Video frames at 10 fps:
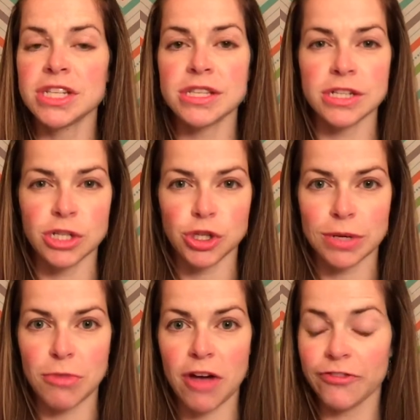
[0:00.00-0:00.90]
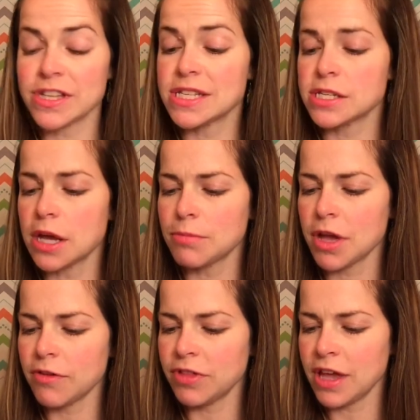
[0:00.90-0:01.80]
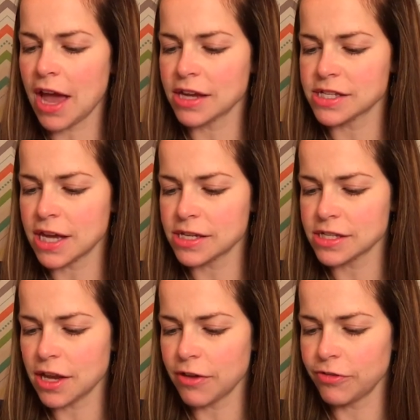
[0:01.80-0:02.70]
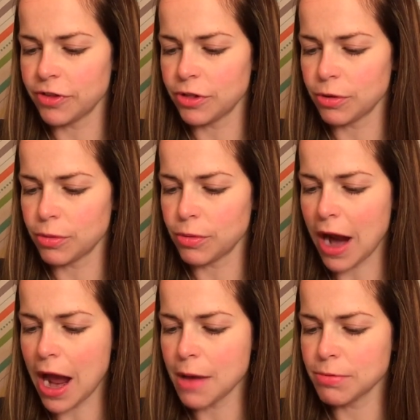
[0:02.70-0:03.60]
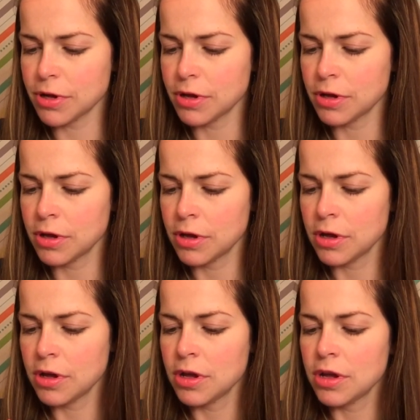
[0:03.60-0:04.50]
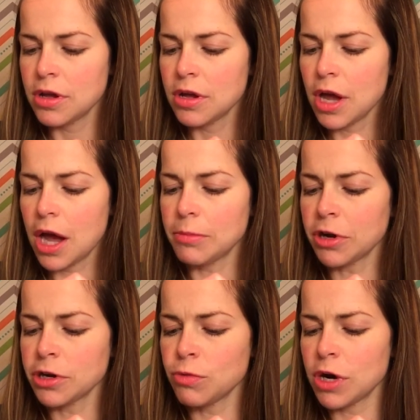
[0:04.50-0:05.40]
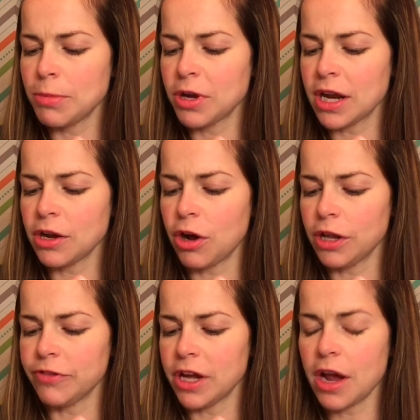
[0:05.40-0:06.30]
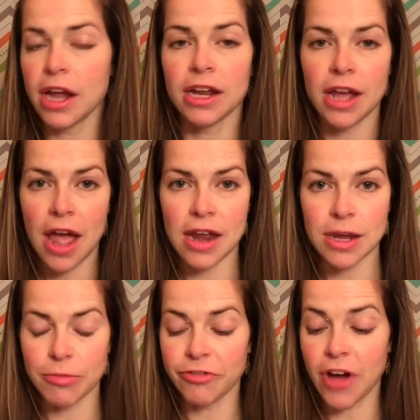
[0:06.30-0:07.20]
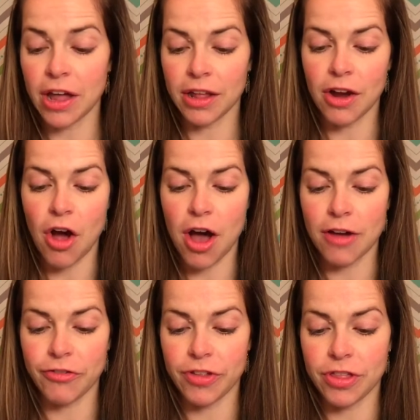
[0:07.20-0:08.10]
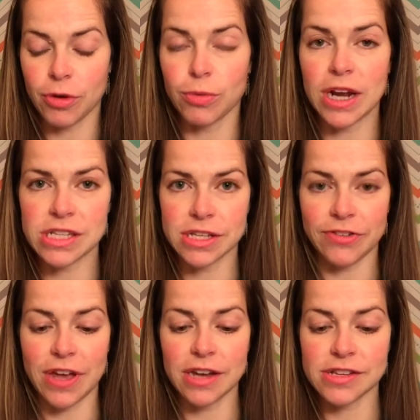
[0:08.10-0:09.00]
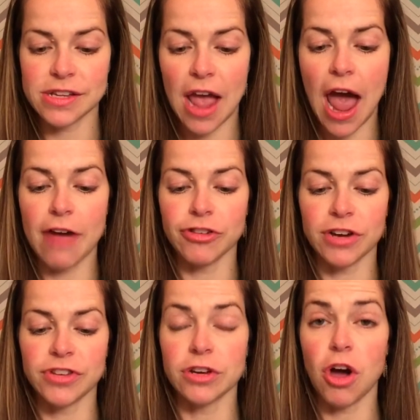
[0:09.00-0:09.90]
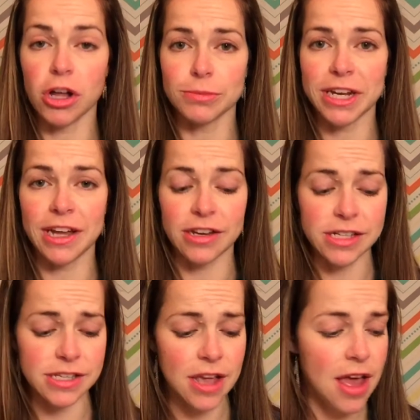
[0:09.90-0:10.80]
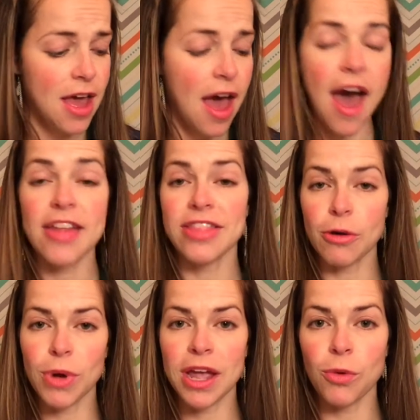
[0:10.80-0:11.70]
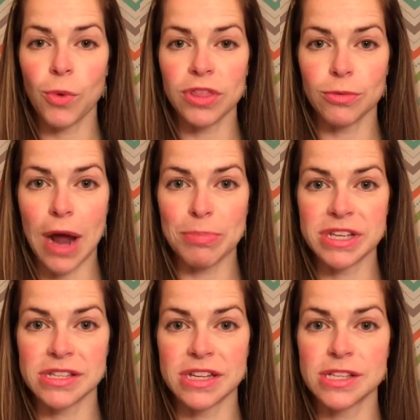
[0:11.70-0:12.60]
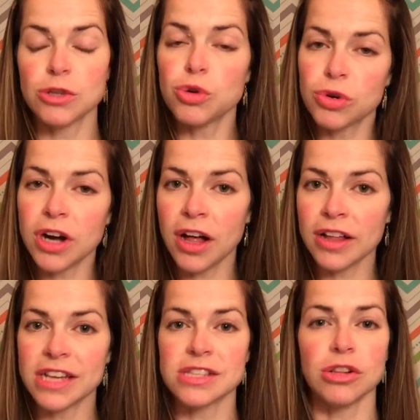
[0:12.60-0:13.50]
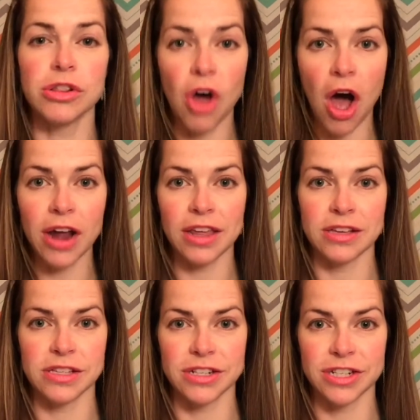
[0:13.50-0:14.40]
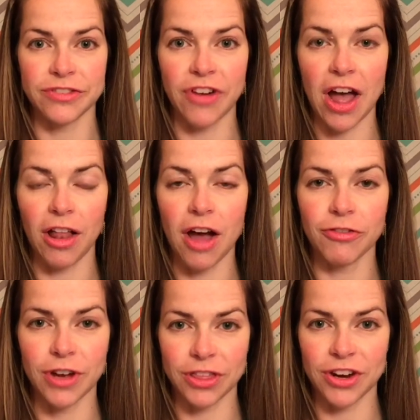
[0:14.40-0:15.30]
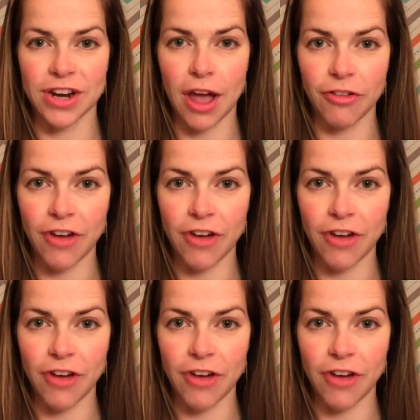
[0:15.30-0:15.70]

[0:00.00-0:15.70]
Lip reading: just gonna trim off some of the excess of the wrap. I'm not gonna worry about getting all of it. I'm gonna end up filing off the rest of it after I've done all my nails. That way, when the wrap is nice and cool, it's a lot easier to file off with your nail